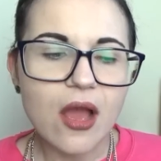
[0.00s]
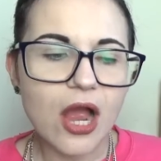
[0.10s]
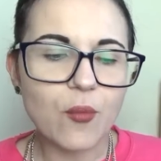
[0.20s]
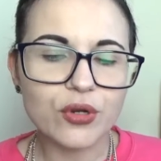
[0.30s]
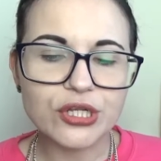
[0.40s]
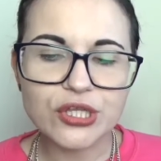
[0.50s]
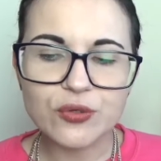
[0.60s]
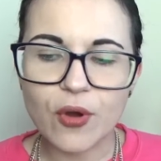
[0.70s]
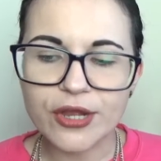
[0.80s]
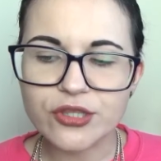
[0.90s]
I want to
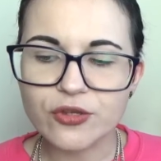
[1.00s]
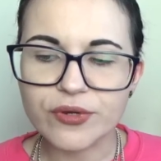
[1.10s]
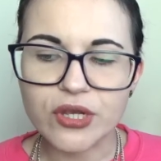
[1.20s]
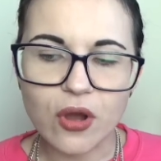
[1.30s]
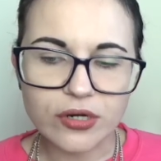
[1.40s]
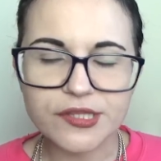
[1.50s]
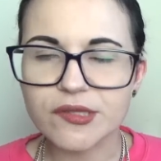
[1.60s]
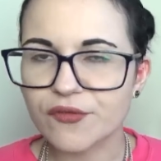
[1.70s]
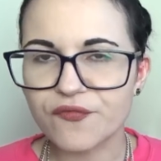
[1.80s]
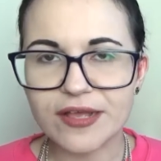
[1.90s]
do what I do
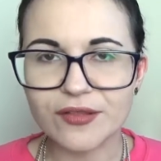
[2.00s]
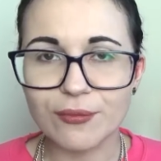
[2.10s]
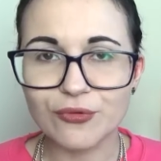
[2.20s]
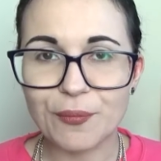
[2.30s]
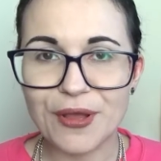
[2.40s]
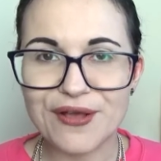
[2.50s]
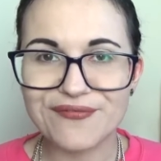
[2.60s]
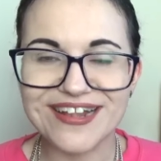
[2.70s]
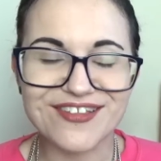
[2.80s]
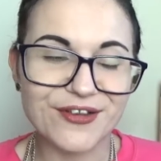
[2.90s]
regardless of the fact that I'm not
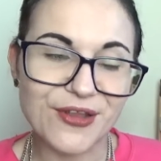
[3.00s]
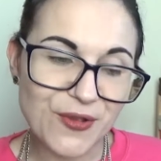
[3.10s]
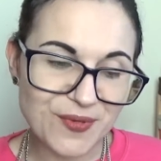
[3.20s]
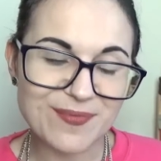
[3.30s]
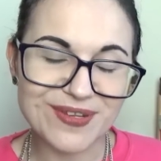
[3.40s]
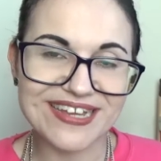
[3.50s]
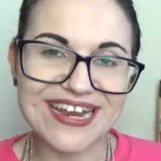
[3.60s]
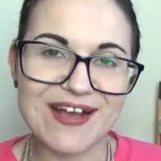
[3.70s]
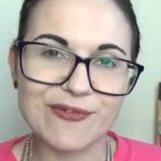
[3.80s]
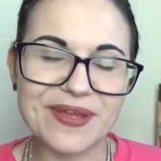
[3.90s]
perfect. I know people are going
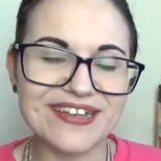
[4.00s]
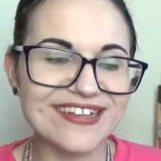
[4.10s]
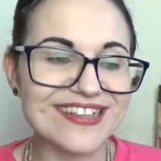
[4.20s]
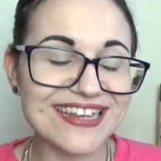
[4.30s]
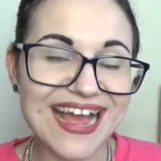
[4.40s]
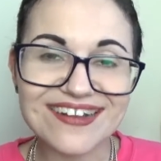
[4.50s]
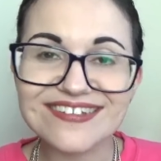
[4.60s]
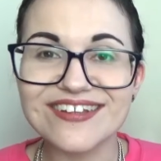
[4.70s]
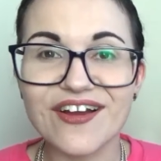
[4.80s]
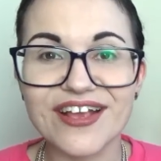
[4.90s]
to have opinions, and
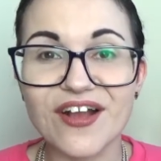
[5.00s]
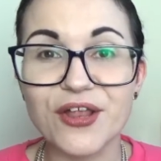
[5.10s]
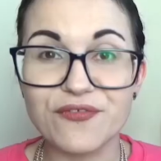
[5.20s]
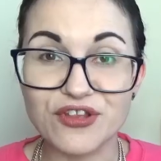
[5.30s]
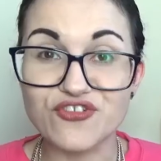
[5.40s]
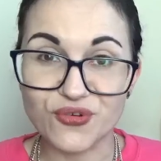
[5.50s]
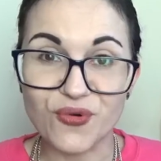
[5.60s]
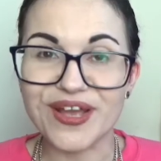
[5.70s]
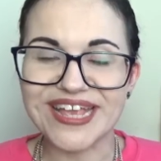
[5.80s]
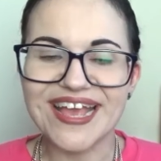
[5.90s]
actually I kind of
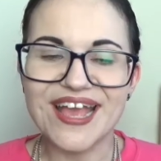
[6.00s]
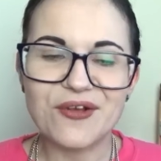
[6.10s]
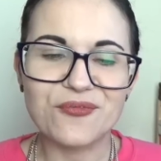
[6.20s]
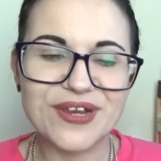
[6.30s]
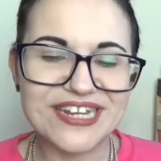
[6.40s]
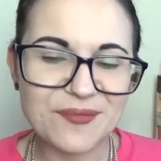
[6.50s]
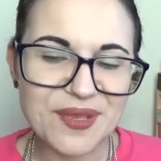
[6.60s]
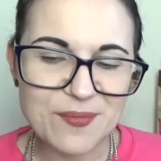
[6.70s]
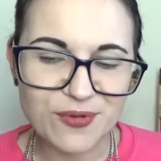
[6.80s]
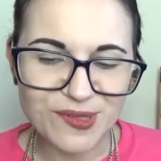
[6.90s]
enjoy reading
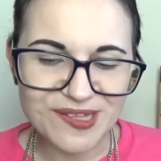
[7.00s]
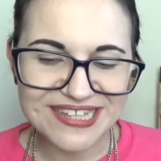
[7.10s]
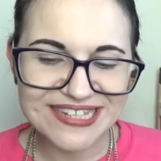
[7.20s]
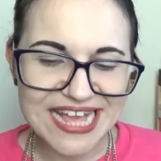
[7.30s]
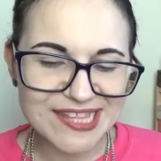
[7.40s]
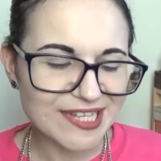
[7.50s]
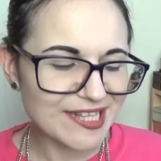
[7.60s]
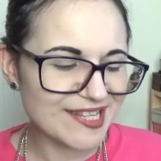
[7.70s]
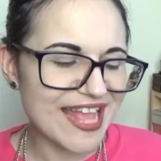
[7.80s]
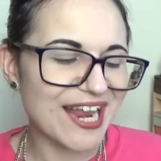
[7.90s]
people's less
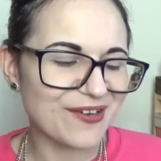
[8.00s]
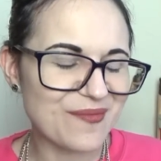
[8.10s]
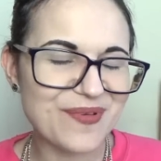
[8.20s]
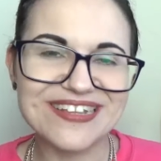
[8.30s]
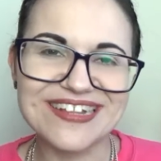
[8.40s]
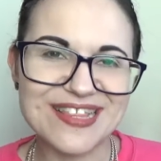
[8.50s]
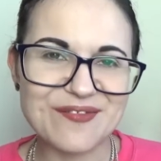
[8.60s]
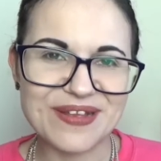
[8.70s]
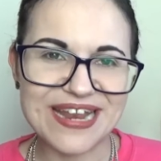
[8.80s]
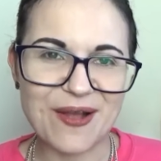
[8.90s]
than stellar opinions
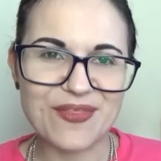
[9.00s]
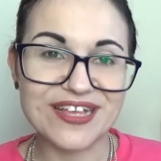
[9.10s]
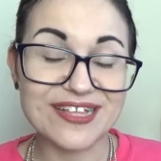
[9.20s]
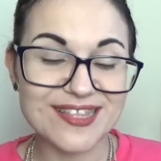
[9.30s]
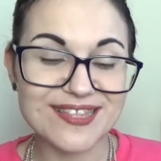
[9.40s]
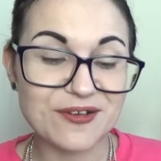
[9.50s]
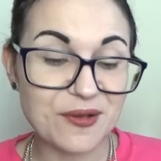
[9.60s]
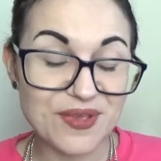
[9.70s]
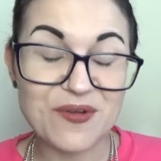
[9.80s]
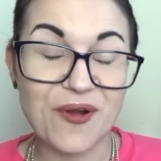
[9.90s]
of me now. I think it's
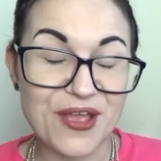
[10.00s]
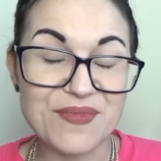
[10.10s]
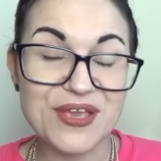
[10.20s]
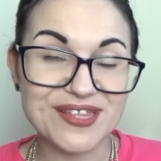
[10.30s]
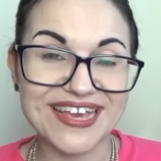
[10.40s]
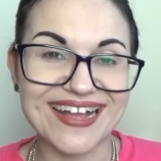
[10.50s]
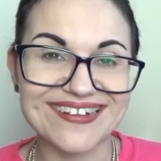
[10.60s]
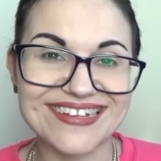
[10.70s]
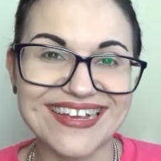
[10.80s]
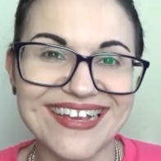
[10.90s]
can be quite amusing,
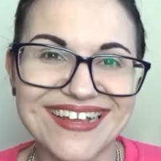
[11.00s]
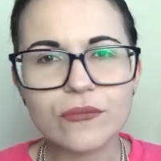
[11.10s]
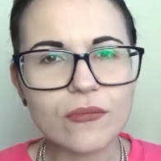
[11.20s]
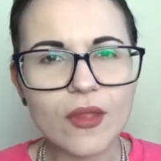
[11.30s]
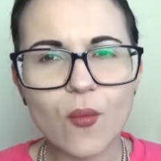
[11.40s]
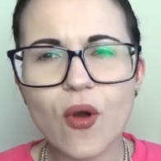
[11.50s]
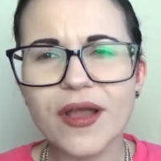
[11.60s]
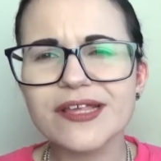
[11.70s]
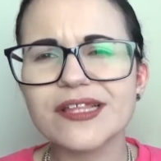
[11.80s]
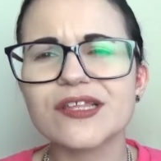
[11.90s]
actually.
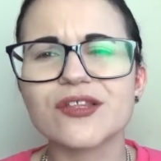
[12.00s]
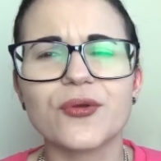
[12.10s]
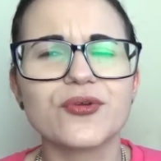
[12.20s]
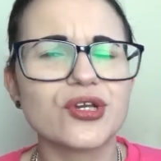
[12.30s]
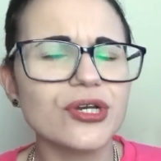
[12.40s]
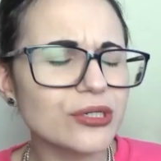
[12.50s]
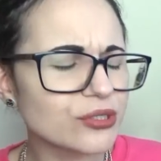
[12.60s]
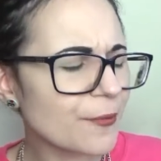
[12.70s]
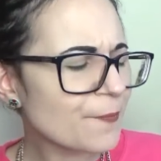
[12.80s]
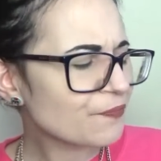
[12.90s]
Why is this so good?